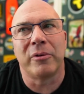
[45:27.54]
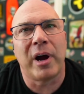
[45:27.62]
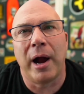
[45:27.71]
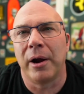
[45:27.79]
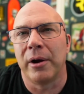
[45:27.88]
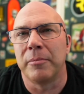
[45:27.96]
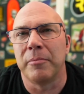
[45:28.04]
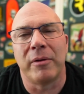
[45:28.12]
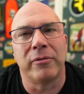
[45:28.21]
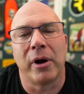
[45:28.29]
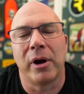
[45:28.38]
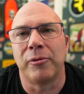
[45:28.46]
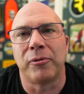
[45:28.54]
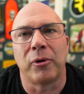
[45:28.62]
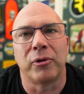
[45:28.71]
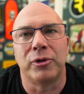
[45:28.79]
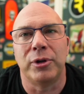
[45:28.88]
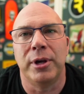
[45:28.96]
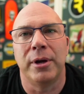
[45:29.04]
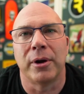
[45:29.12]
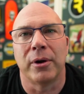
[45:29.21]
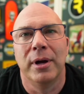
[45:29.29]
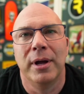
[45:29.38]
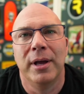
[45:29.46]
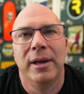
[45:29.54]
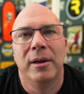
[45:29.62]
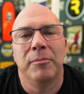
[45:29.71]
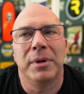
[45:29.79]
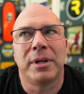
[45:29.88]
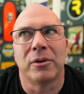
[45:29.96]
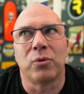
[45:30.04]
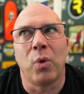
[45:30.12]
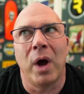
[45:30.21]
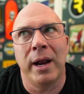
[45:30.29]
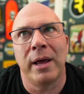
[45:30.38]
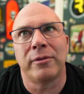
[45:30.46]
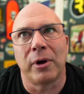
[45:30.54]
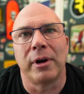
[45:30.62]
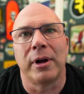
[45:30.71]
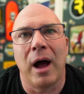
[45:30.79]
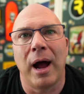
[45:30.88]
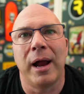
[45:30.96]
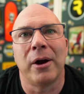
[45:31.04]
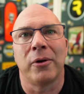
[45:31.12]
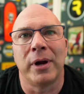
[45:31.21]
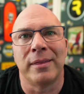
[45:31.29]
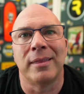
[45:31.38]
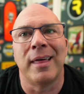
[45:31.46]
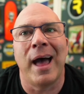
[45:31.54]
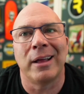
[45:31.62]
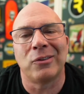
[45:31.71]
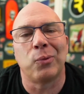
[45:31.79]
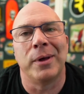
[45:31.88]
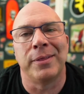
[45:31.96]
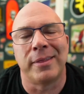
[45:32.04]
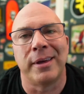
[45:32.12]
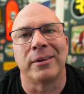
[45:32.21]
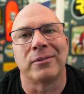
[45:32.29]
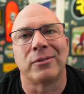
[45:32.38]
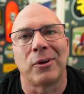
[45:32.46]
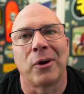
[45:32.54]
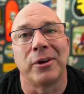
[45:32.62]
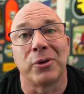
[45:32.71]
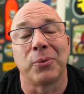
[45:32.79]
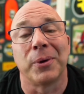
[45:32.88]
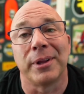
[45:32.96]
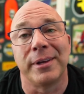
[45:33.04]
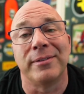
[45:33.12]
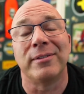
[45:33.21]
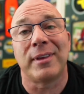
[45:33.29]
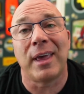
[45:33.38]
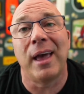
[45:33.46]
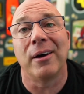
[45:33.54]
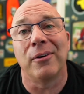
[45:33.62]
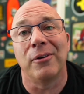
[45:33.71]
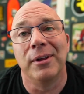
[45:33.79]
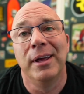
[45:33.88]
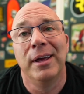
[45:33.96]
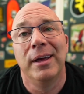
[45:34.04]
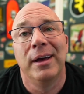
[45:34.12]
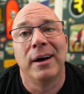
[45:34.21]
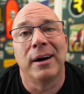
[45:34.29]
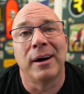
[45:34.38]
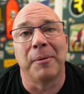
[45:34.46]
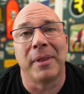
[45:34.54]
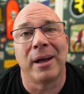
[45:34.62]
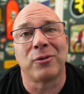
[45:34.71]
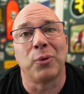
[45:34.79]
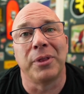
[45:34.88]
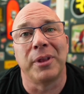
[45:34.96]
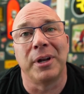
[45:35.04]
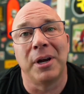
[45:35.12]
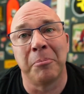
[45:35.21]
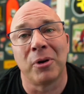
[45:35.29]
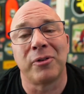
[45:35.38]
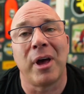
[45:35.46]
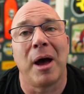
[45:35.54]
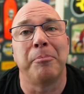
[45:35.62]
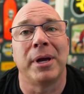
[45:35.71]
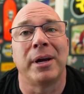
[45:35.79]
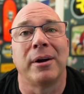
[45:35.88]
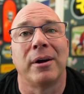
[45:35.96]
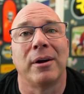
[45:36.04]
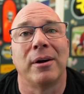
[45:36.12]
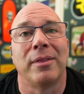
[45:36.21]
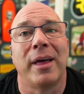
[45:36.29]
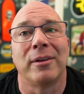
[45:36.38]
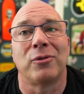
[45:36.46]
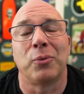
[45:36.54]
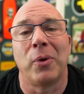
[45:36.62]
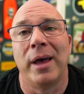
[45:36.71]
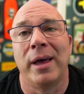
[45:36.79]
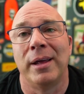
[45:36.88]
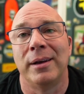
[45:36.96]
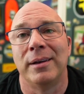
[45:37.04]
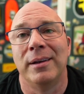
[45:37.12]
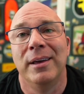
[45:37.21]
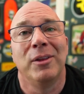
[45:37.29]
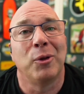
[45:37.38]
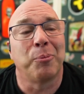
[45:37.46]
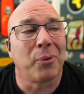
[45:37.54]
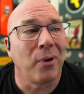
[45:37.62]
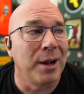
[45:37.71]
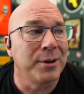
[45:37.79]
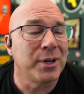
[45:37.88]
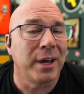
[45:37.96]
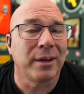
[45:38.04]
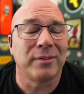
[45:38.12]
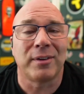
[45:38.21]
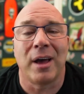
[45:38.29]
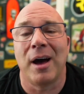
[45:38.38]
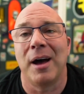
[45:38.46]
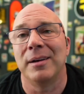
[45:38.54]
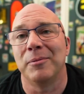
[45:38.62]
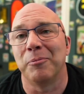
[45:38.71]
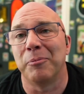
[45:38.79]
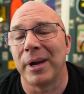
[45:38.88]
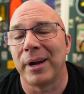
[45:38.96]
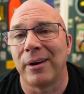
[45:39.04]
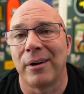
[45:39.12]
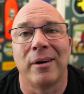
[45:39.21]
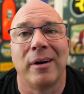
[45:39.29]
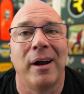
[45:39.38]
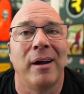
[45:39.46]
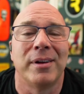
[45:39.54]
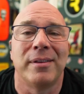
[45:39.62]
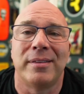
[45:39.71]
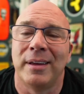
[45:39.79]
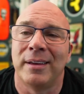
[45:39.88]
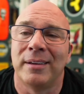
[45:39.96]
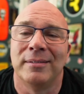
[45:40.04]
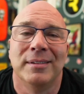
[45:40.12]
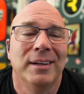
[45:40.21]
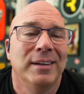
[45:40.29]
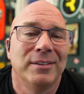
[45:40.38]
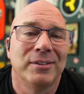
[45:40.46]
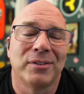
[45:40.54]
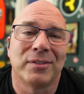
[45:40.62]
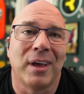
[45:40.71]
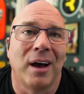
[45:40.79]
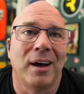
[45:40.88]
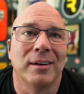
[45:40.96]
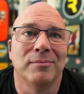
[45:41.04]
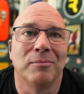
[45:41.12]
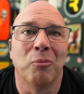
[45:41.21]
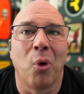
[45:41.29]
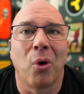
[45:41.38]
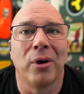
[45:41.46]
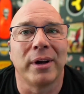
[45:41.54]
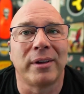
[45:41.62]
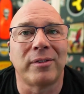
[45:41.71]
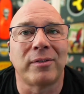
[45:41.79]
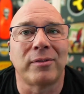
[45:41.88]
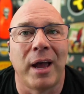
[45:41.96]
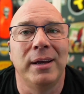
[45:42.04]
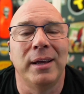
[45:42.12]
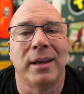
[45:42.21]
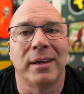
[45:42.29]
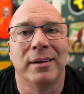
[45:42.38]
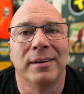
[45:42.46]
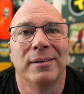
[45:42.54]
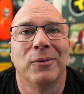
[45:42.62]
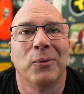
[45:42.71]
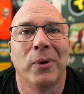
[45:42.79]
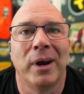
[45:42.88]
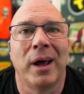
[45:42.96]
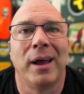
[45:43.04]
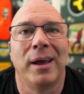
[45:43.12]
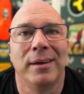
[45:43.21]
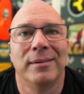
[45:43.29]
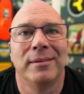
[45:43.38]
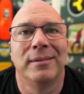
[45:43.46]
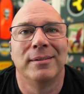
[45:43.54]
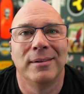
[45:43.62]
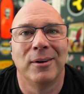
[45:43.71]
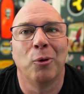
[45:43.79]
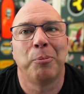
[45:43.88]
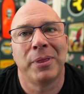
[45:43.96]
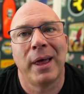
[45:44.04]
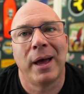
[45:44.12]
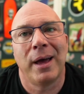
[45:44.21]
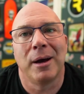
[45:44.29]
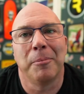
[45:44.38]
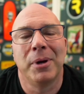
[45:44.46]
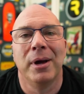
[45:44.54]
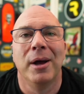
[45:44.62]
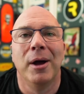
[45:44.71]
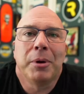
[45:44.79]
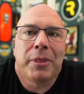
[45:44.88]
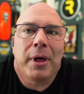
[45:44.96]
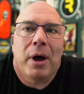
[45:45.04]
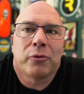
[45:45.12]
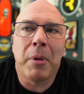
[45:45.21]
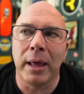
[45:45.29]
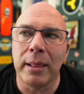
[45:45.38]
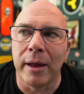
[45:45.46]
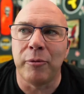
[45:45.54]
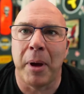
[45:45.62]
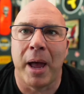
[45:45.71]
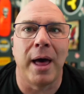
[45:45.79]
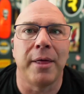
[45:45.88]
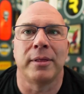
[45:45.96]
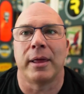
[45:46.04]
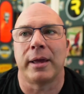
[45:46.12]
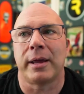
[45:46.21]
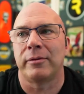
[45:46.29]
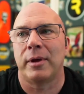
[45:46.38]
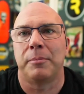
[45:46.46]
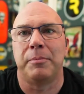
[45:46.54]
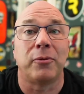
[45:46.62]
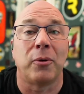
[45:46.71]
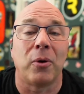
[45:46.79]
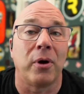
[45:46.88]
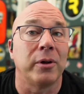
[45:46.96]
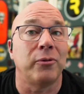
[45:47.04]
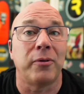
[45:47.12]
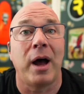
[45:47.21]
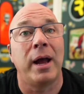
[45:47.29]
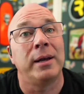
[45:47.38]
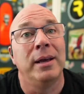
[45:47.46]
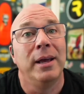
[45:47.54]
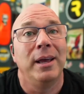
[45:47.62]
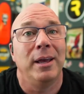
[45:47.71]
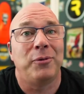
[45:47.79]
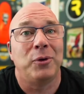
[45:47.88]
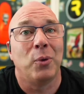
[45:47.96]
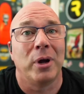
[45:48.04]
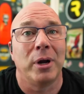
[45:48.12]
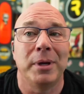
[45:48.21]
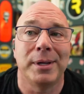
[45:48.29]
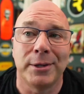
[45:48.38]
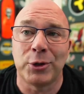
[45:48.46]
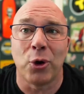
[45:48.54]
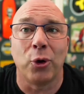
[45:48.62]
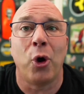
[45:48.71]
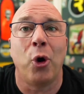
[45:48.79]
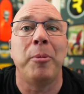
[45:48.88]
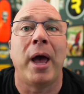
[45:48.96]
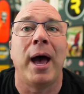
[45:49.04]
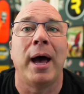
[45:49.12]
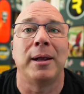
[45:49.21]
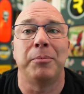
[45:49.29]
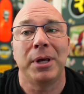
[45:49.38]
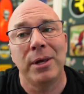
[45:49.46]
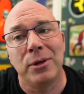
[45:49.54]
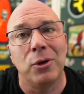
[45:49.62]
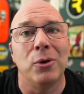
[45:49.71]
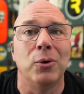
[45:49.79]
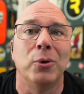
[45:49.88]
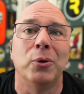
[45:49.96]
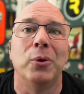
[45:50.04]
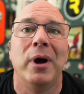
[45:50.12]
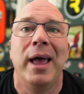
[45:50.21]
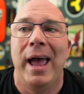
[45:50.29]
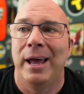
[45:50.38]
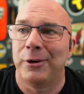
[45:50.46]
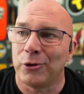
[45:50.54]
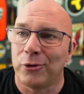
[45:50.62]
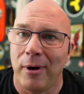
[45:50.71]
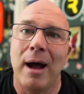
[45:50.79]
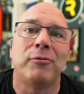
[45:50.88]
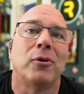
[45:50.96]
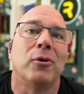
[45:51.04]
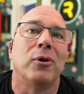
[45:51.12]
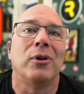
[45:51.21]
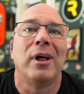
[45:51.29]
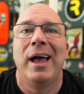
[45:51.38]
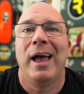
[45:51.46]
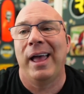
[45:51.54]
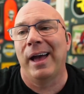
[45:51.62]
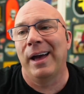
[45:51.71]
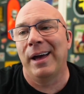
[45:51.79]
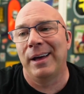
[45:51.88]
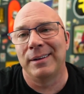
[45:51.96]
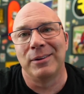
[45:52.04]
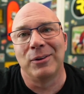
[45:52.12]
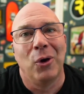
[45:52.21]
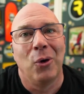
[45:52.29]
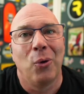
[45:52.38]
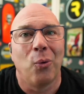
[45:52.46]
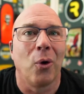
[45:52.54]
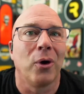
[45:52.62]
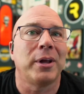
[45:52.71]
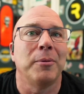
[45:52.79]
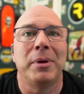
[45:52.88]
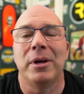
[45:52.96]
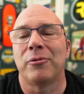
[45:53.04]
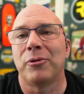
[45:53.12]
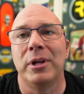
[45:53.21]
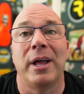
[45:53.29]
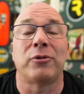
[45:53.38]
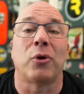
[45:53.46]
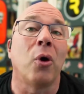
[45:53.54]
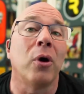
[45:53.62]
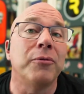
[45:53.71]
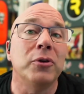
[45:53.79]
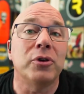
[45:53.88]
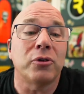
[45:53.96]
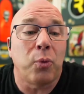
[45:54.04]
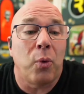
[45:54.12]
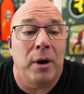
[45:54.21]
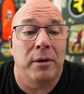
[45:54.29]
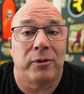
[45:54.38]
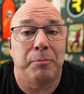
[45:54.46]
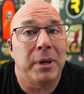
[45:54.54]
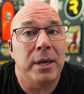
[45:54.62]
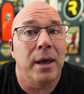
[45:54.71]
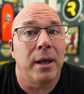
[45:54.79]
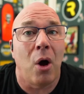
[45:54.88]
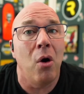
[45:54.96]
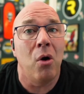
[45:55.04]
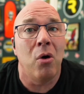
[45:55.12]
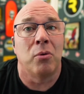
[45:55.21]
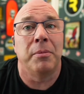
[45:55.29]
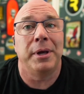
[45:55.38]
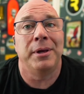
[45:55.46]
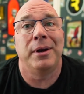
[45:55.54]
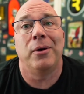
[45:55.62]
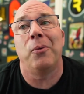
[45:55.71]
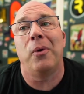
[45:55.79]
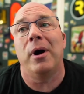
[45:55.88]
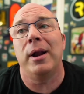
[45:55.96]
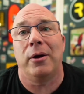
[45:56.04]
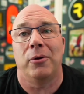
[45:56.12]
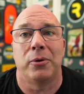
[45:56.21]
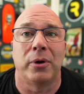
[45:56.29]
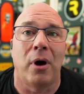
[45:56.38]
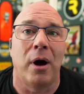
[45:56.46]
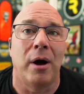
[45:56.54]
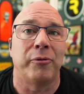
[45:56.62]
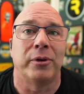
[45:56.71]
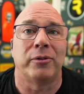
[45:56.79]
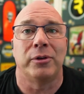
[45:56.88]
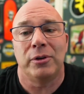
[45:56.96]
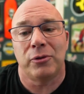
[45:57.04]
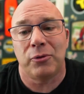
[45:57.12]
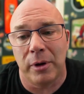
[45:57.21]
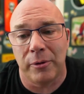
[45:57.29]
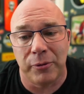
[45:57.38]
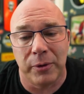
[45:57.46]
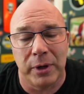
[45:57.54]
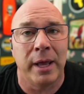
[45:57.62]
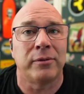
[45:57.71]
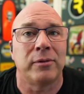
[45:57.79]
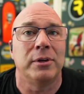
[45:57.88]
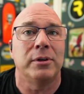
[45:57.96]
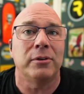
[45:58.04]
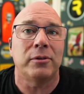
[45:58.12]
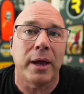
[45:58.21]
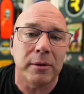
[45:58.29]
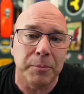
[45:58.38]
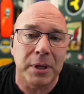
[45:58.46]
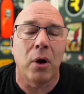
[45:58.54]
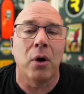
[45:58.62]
I would have hired in my very first year, because when I started hiring, that's when things started to really scale. That's when the numbers got bigger. That's when the projects got bigger. Everything just got more exciting when I opened that up. But that was my life path. And like I said before, it's fine if you want to be a digital nomad and be you and travel and work and be a freelancer. Or if you just want to be at home, you don't want to go to an office and you just want to freelance and you just like to